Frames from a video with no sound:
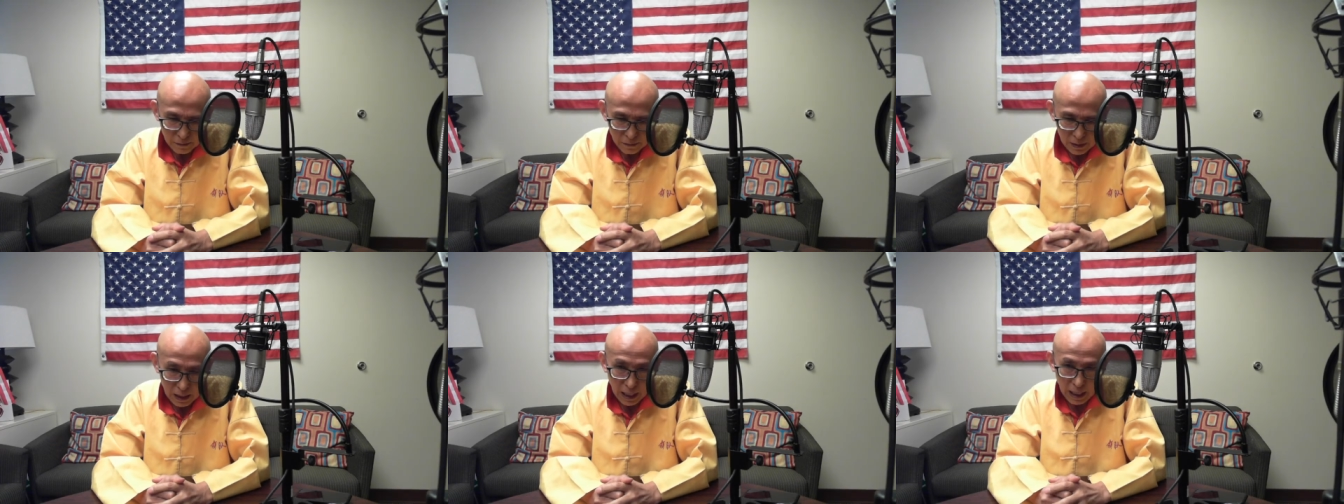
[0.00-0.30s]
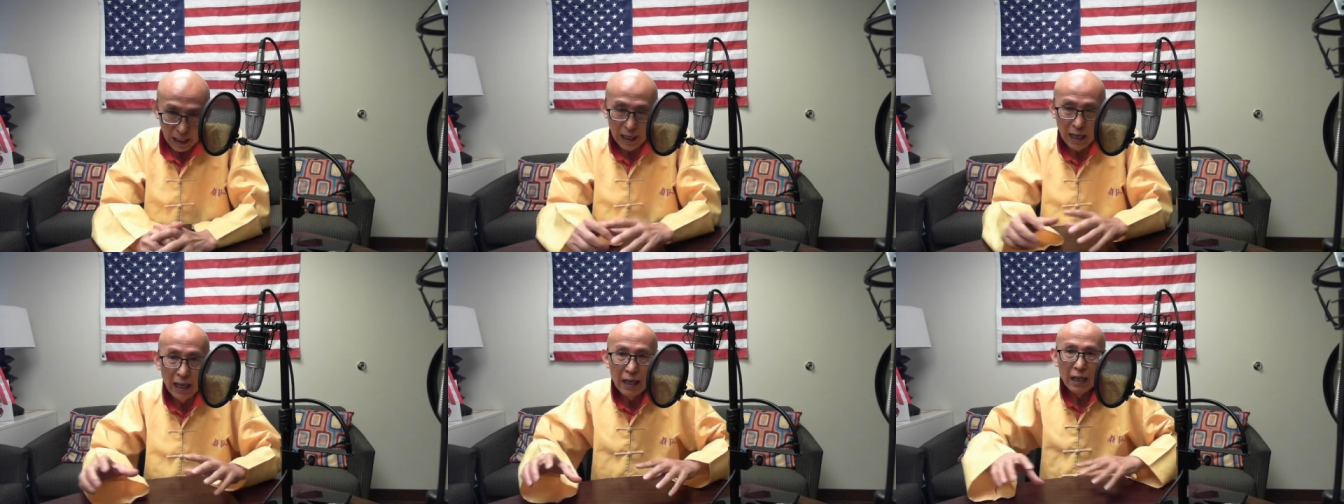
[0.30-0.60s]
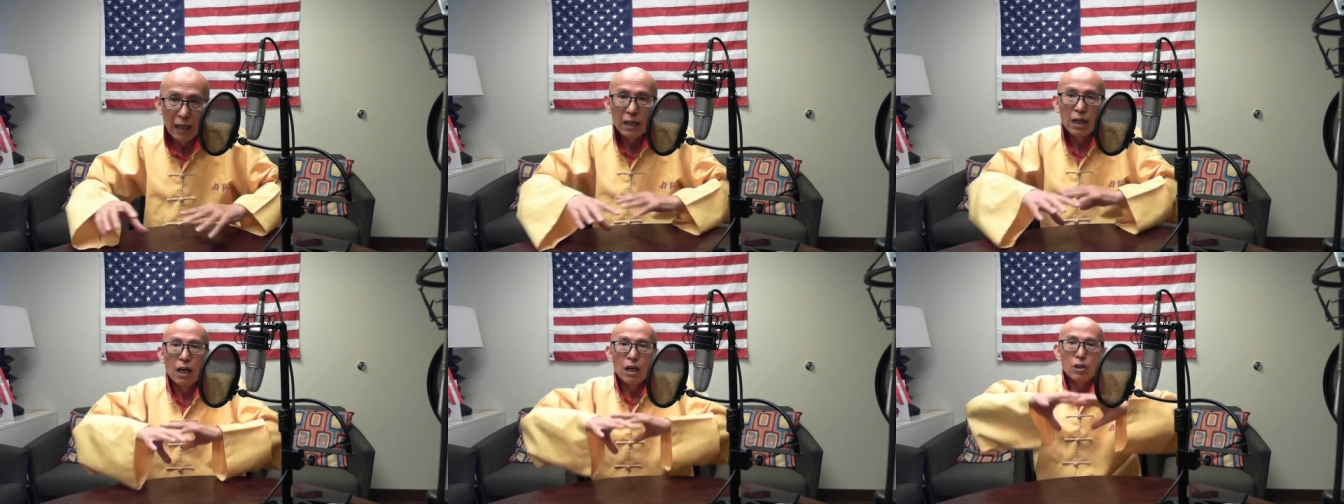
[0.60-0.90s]
in
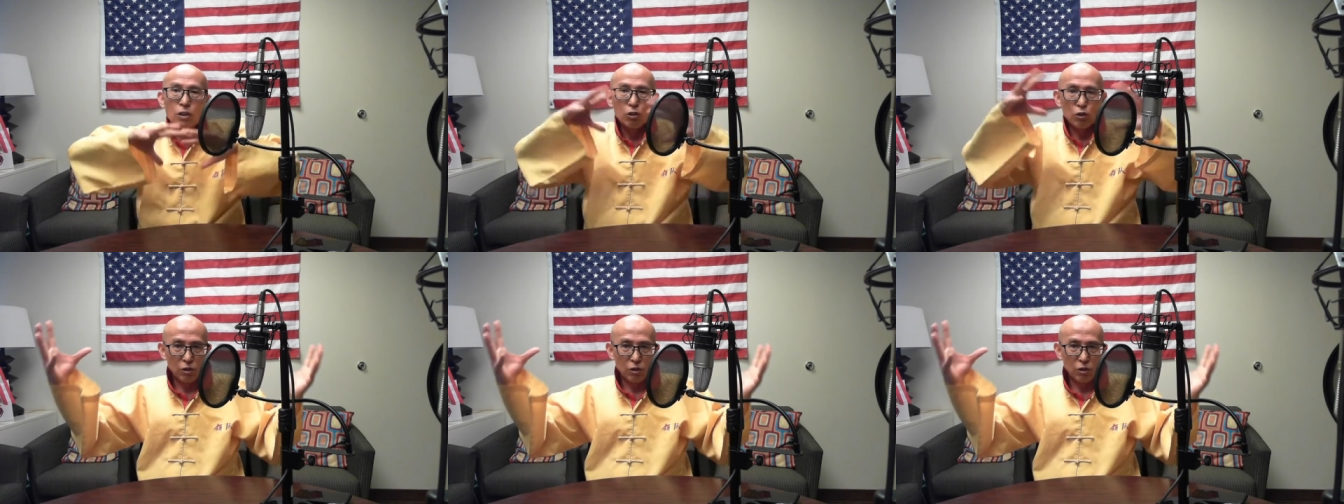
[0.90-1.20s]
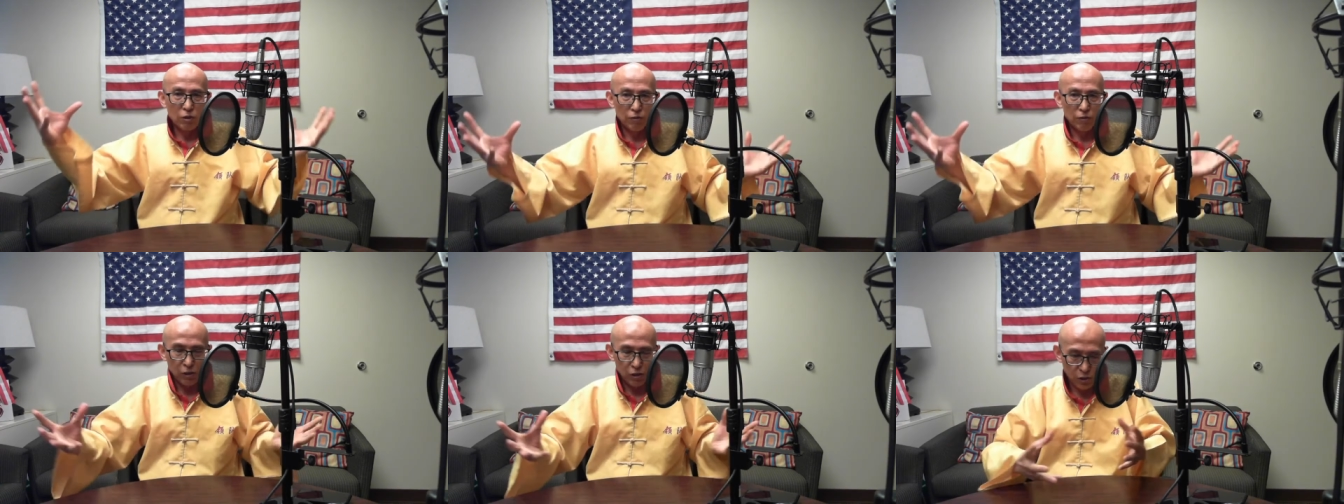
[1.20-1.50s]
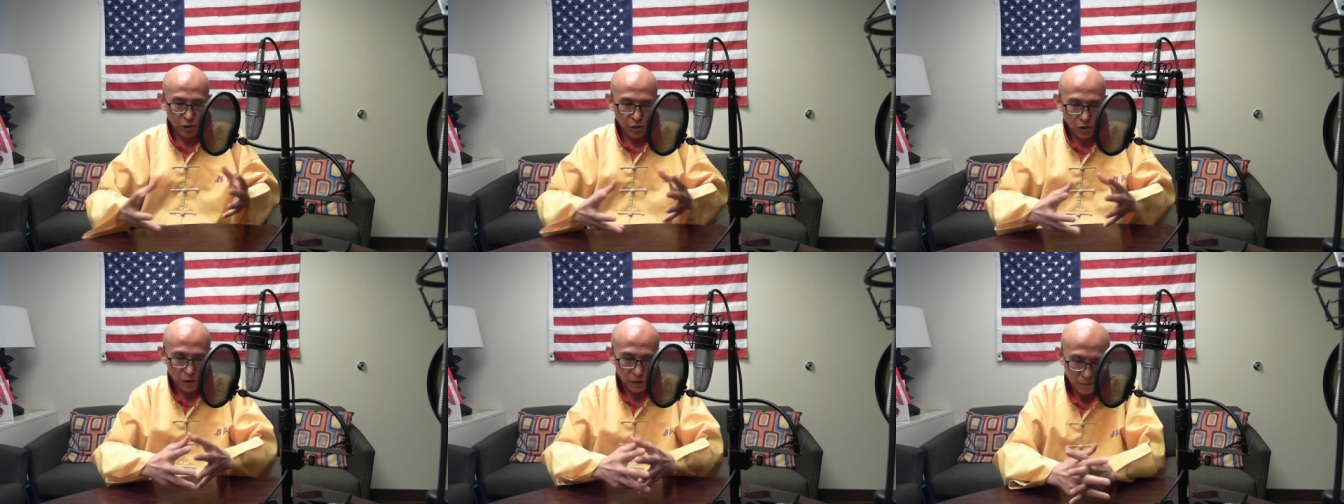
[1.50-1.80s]
healing the
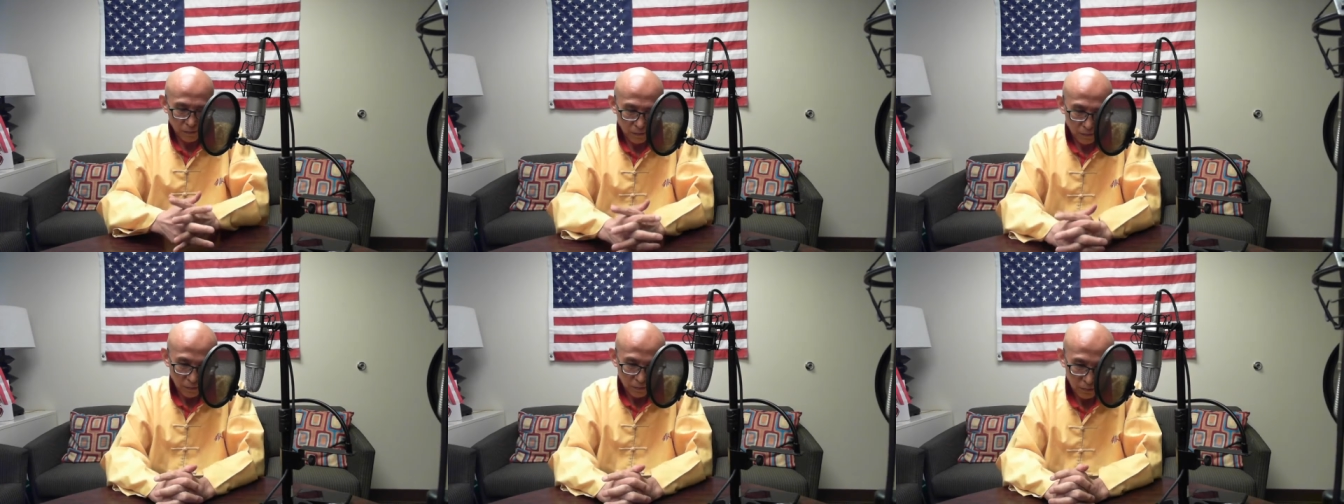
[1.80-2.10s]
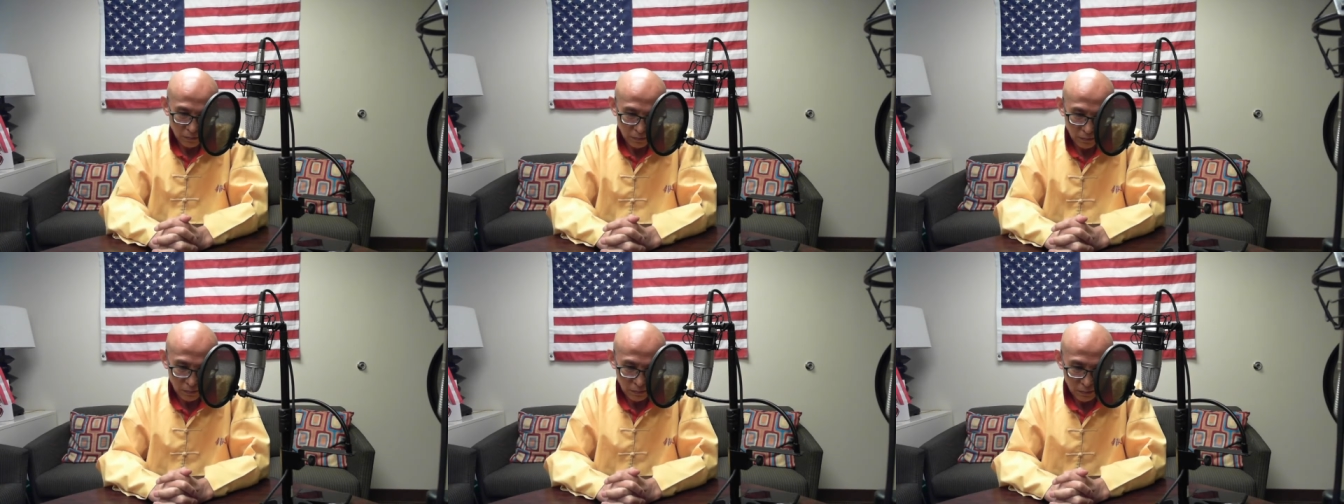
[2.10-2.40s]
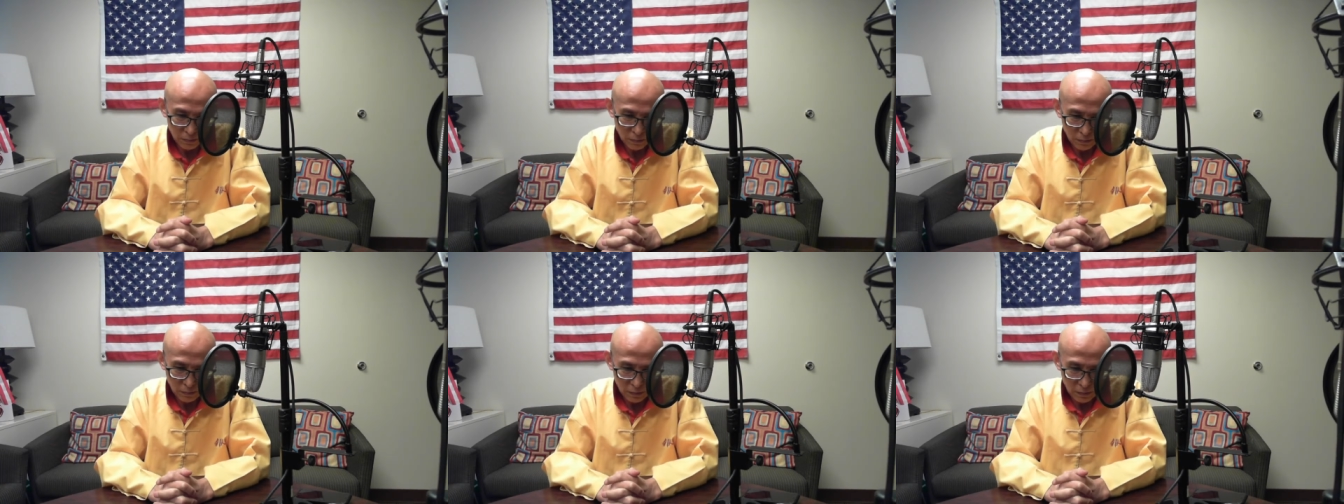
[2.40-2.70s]
universe,
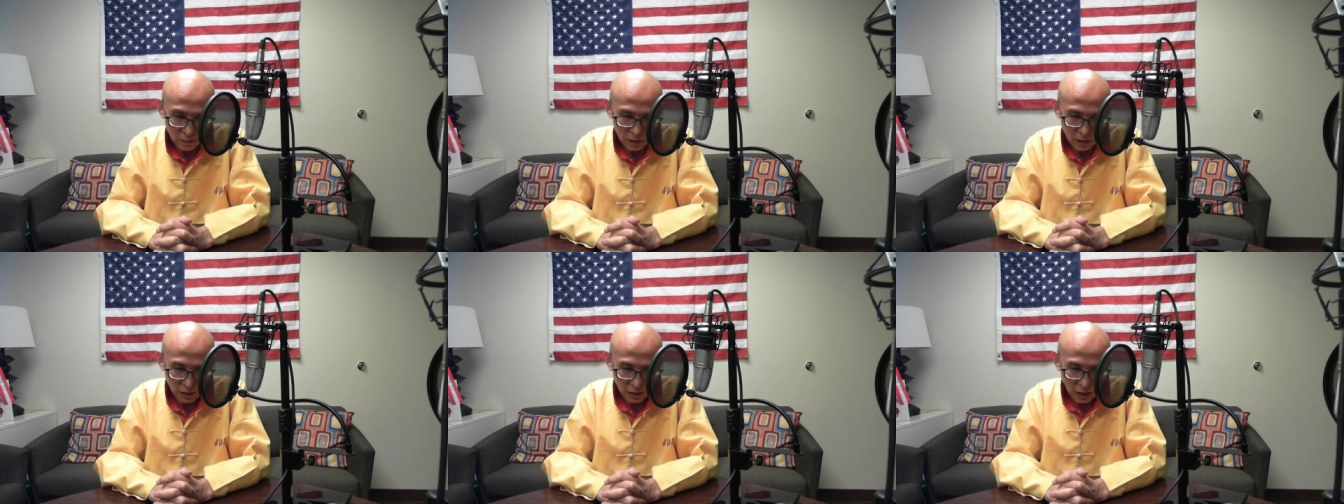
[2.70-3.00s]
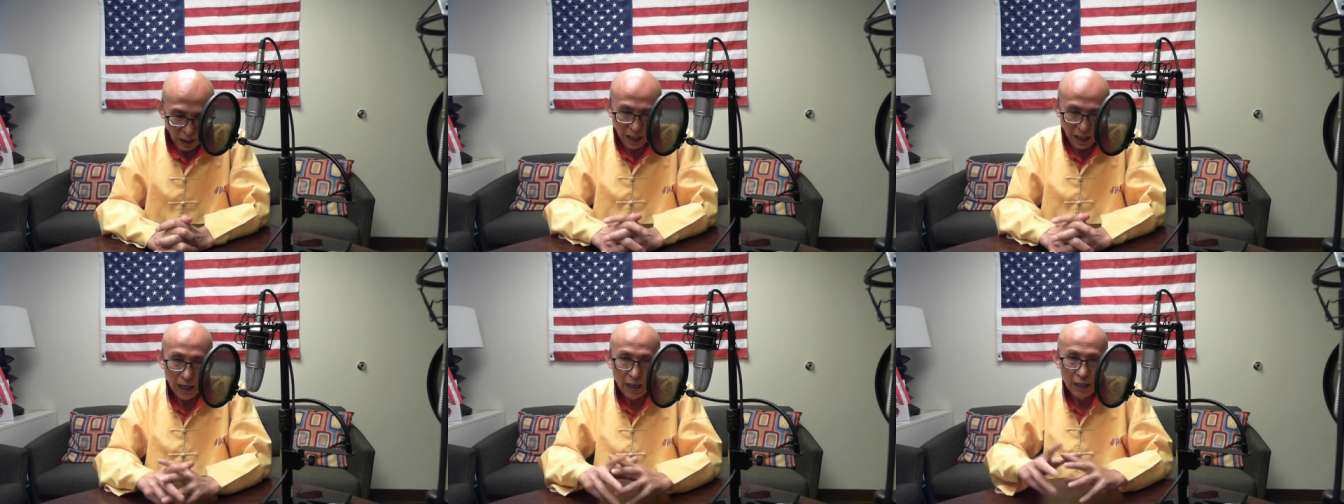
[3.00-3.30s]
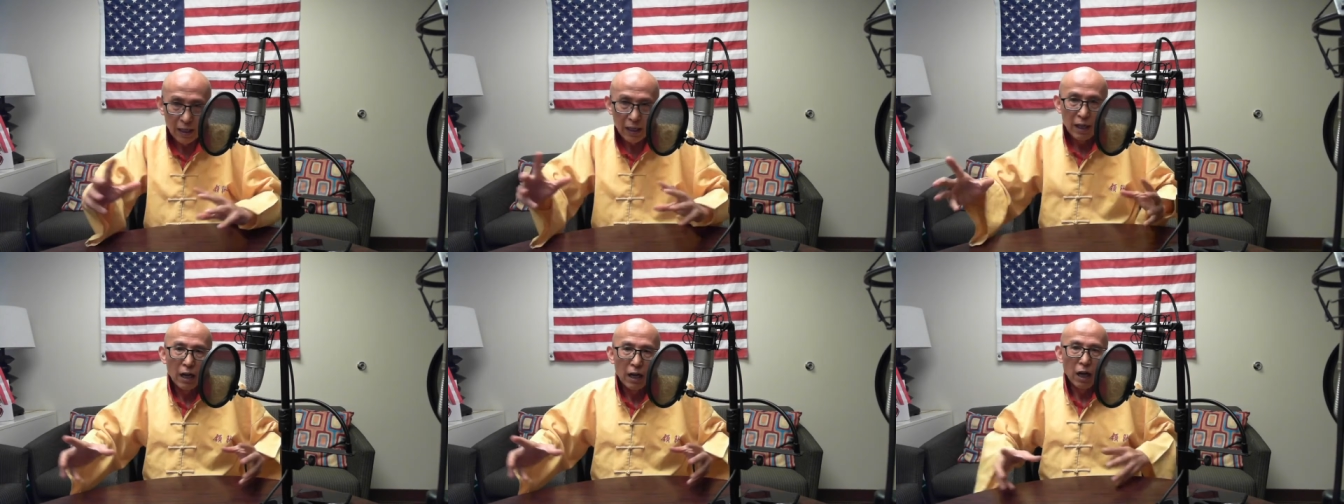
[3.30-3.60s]
the
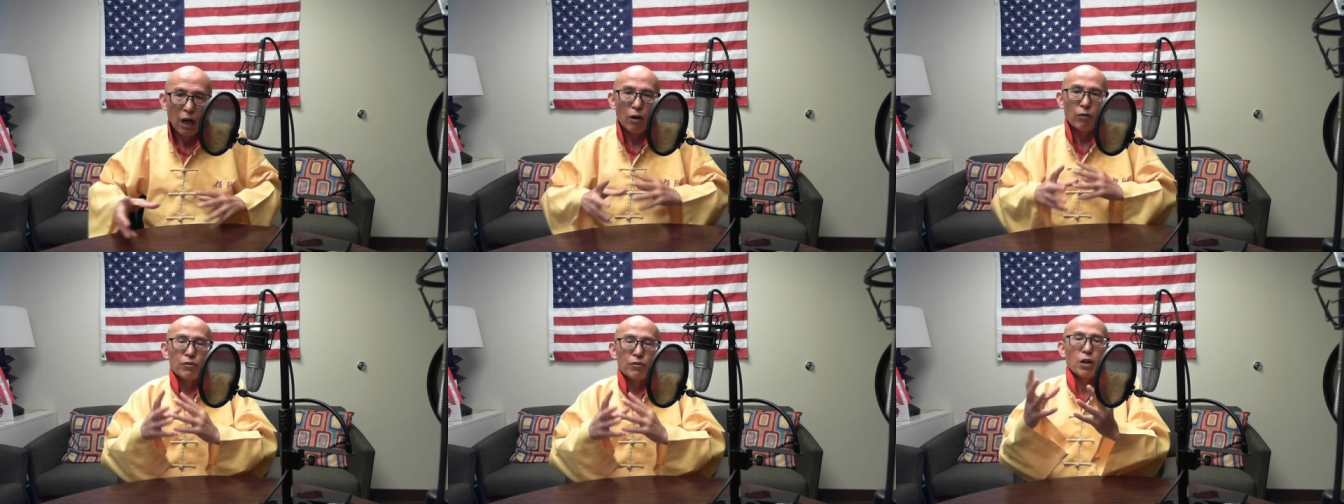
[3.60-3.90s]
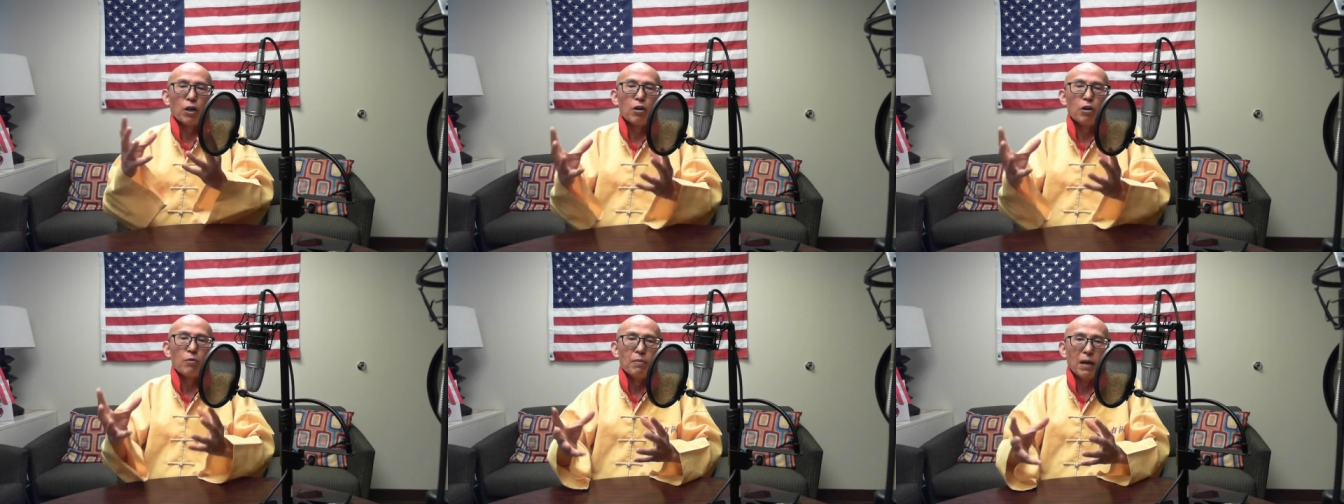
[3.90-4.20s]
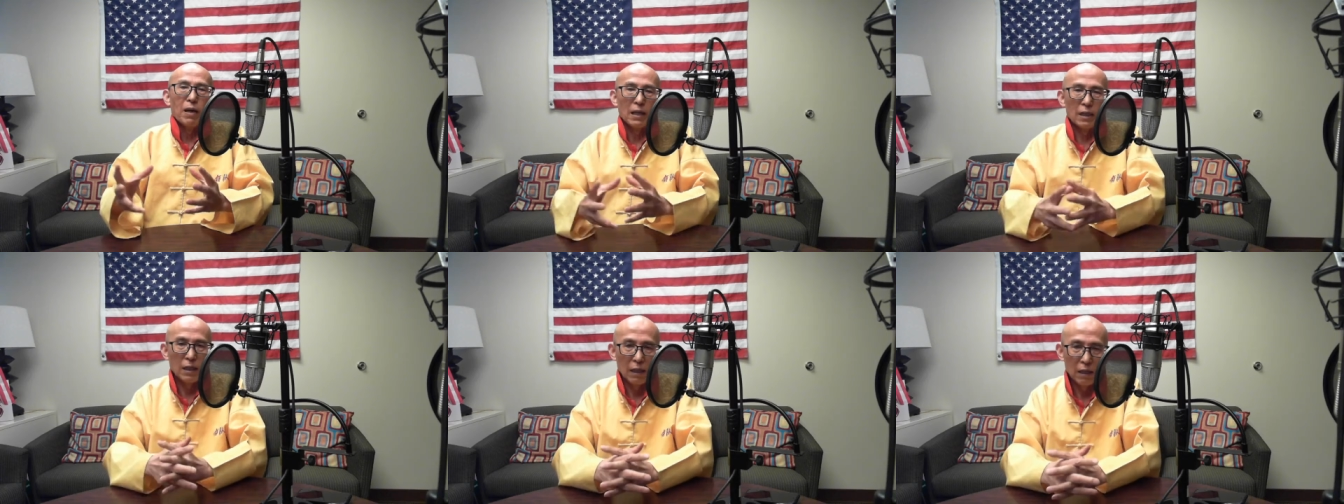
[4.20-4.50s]
healing of the
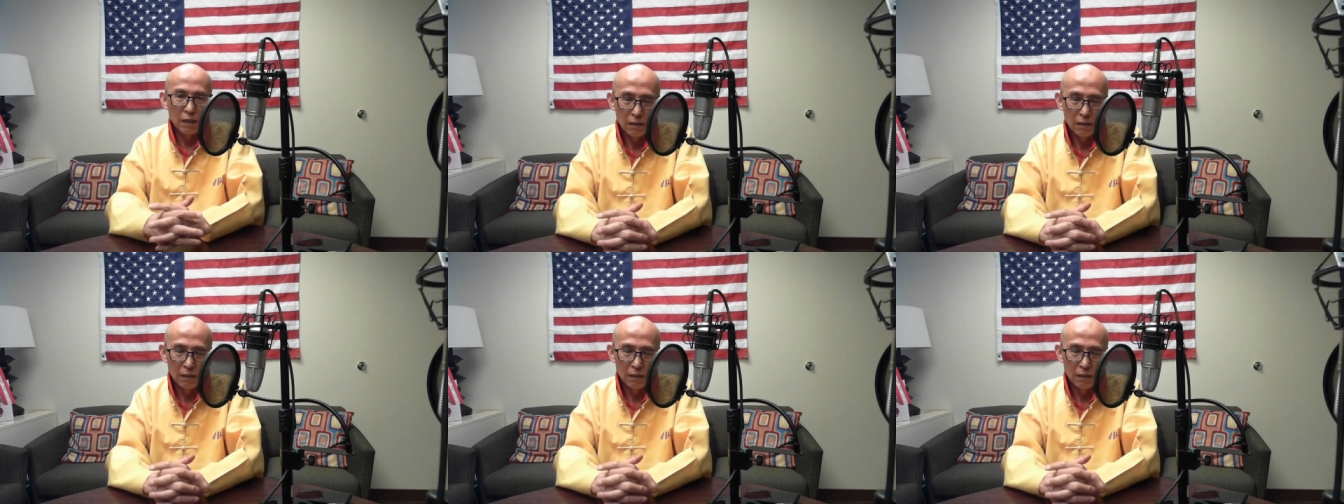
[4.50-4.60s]
humanity.